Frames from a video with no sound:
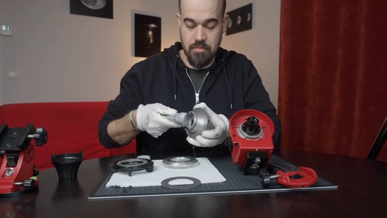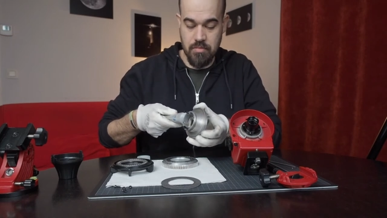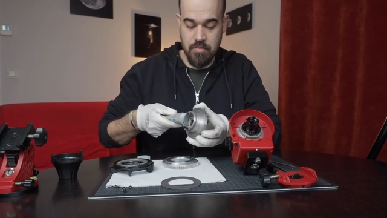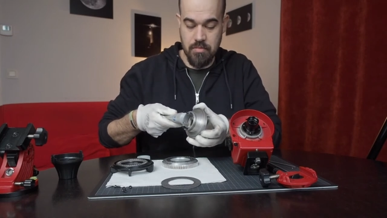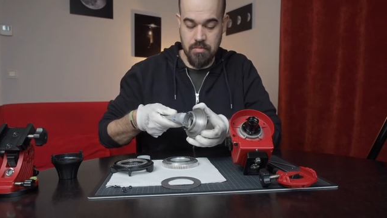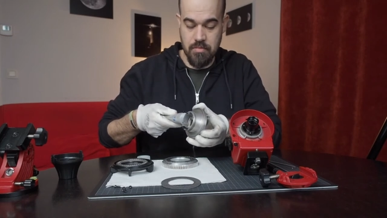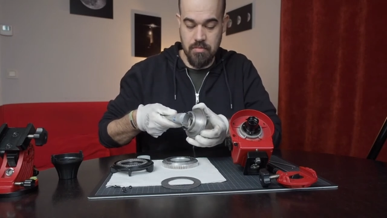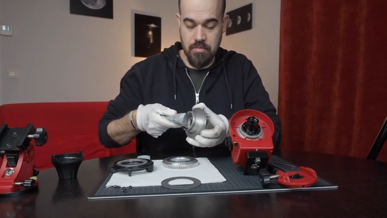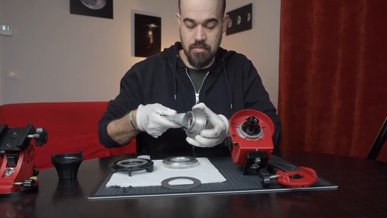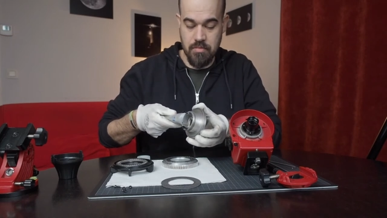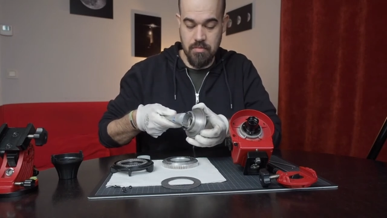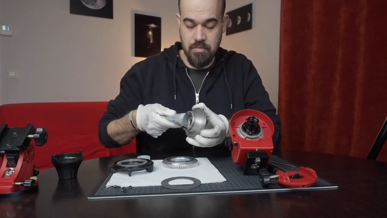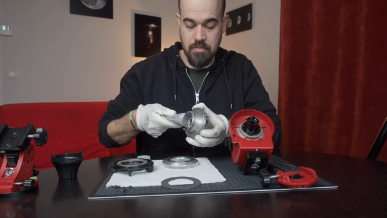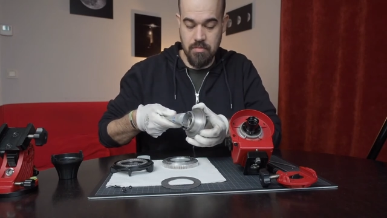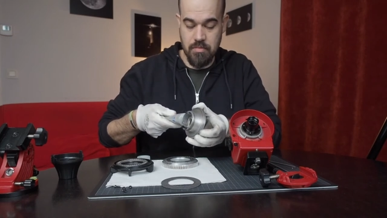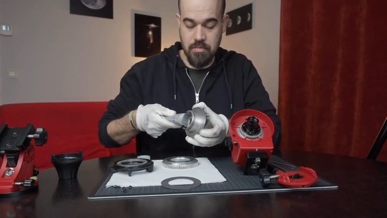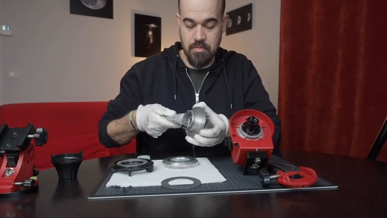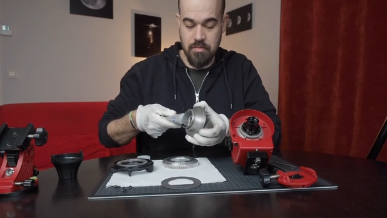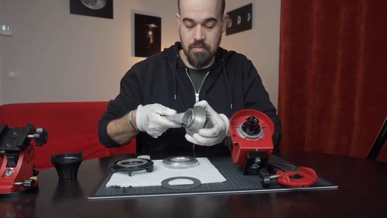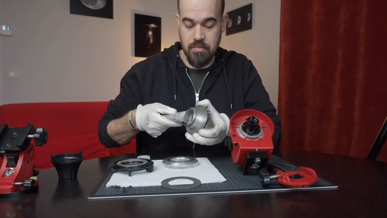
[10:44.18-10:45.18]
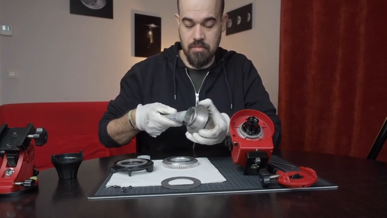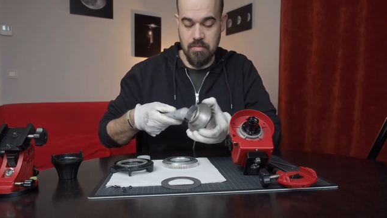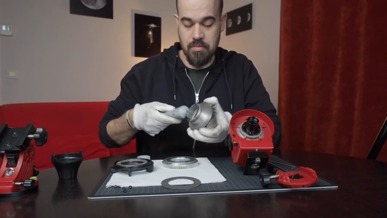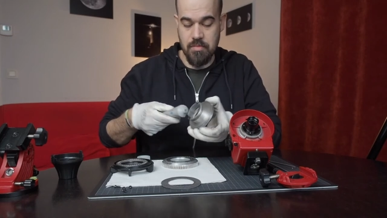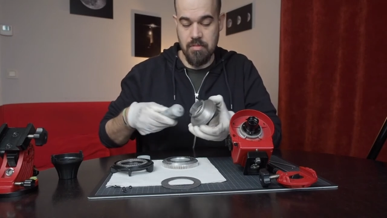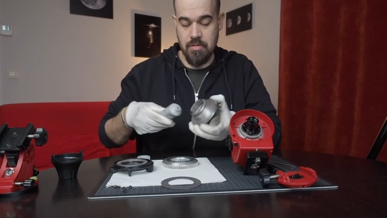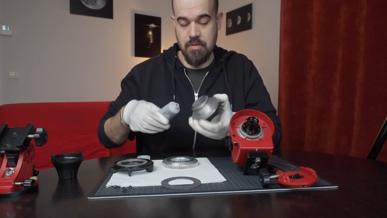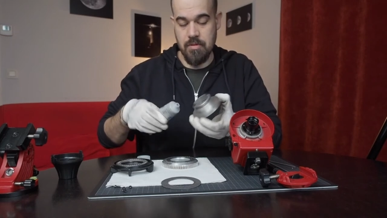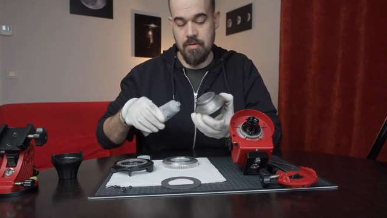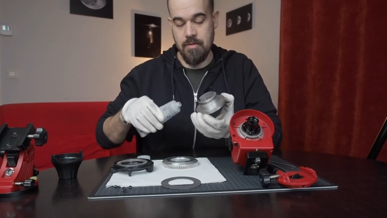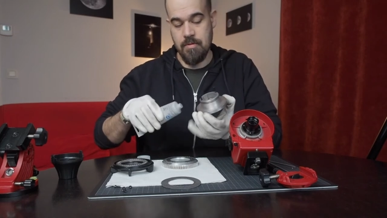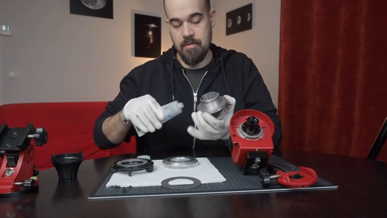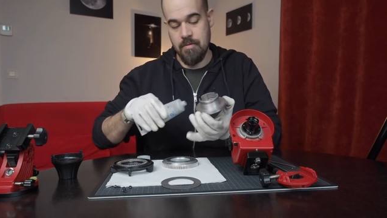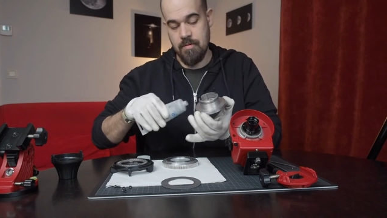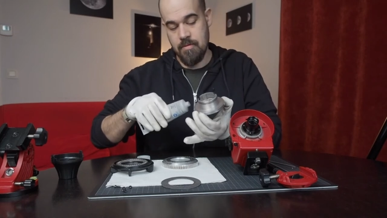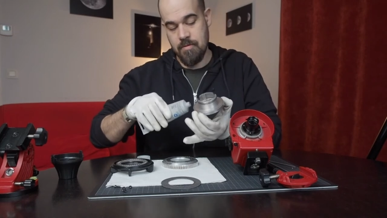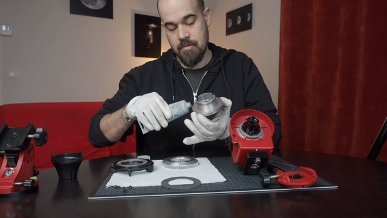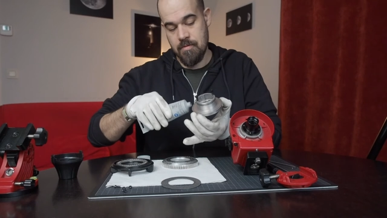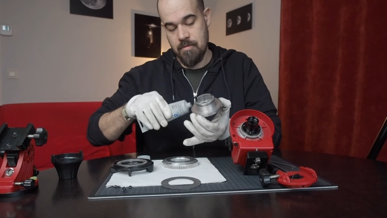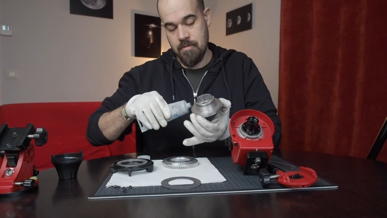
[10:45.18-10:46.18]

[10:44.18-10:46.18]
Nothing is said.